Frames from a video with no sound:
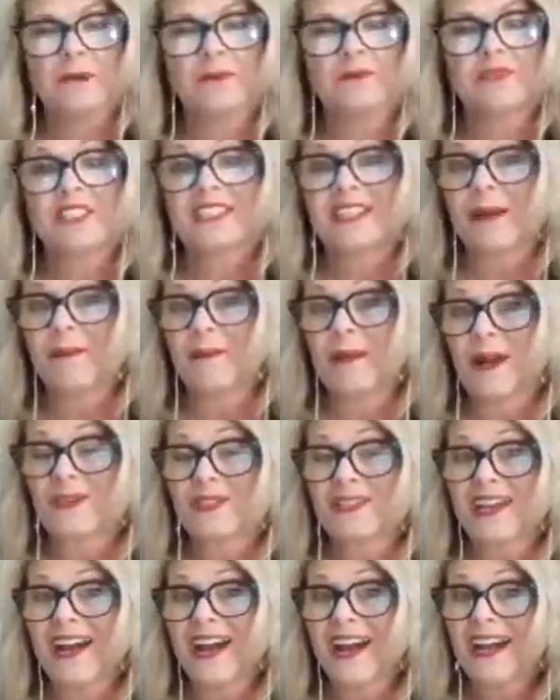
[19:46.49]
Step
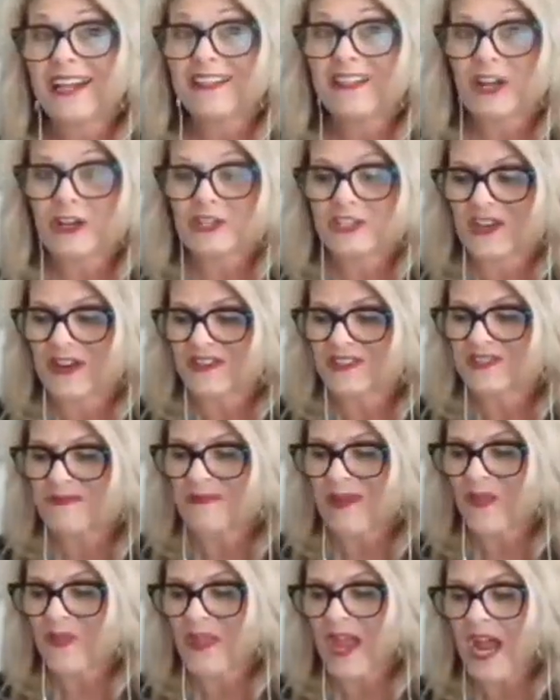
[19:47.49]
outside. I talked
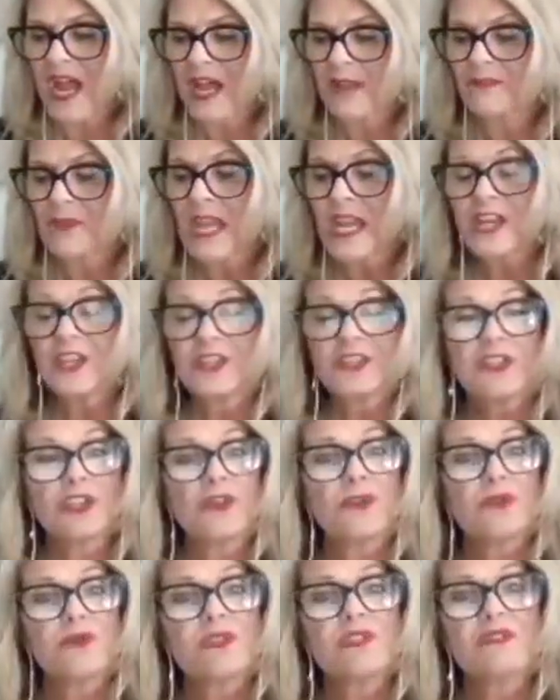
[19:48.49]
about that.
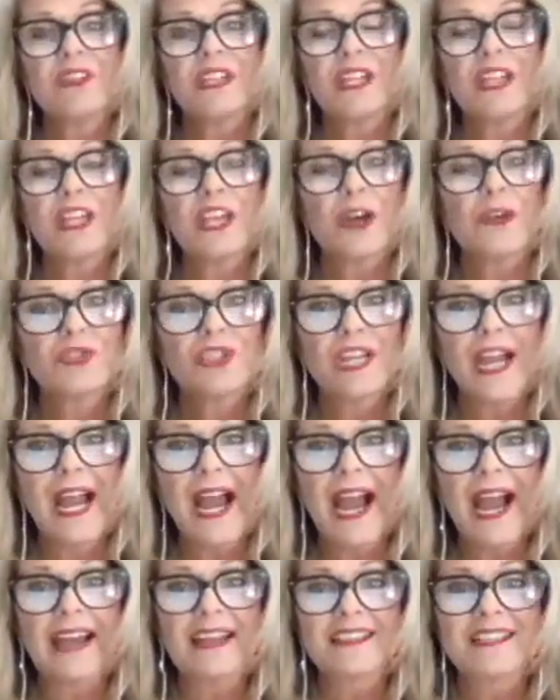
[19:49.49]
Use video
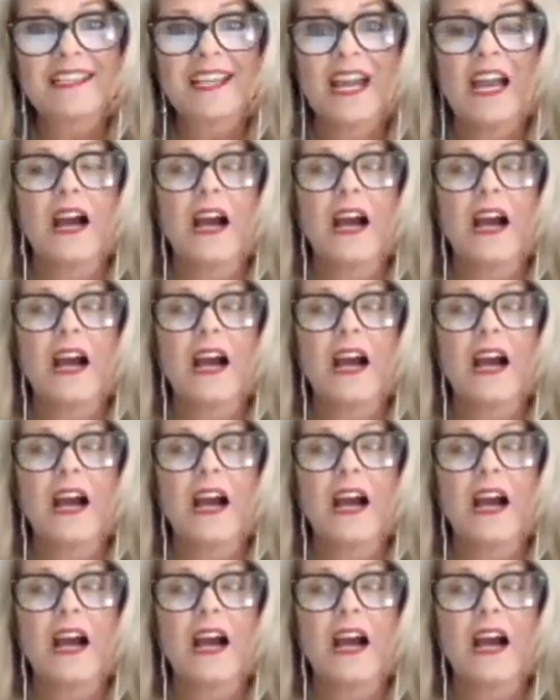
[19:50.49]
chat.